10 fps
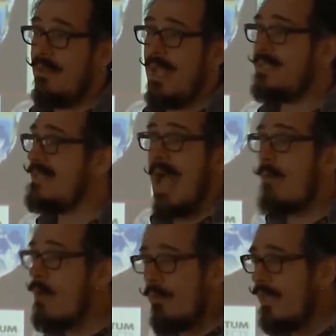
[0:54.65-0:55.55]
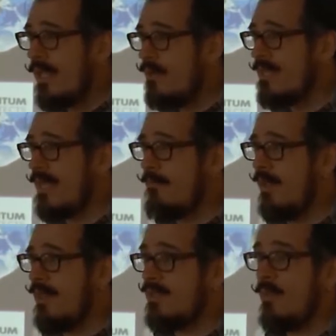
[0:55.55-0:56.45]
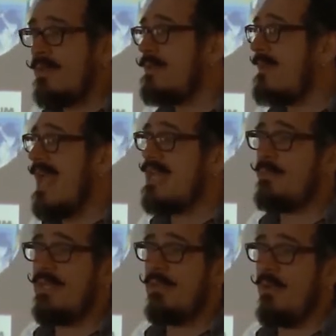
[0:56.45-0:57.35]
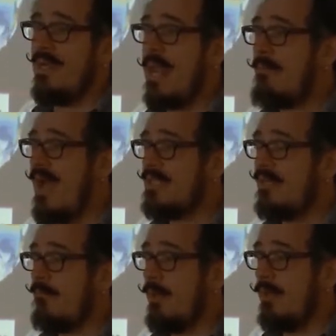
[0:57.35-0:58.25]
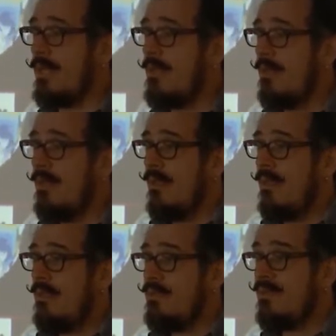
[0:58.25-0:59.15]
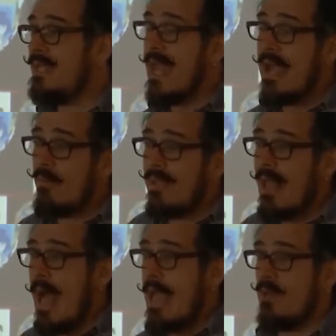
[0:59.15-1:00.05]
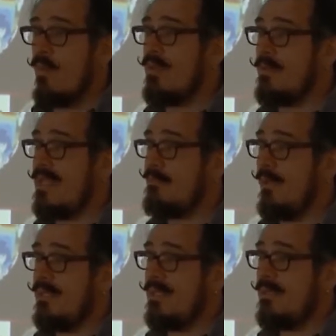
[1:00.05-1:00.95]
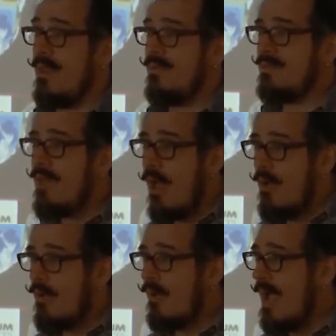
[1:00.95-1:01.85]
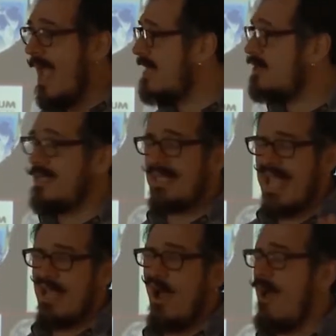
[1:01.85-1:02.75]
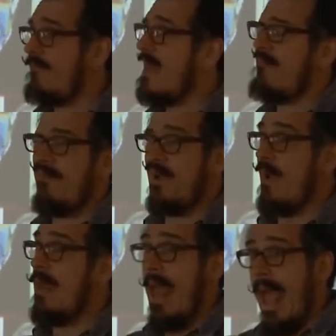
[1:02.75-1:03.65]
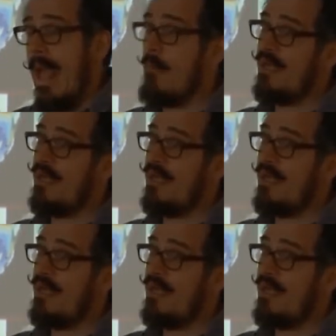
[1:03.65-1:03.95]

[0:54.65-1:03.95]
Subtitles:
It's not what really goes on in buildings. When somebody asks me to do a net positive building, do you think I rely on what is built into those? No, I actually take off and I figure out how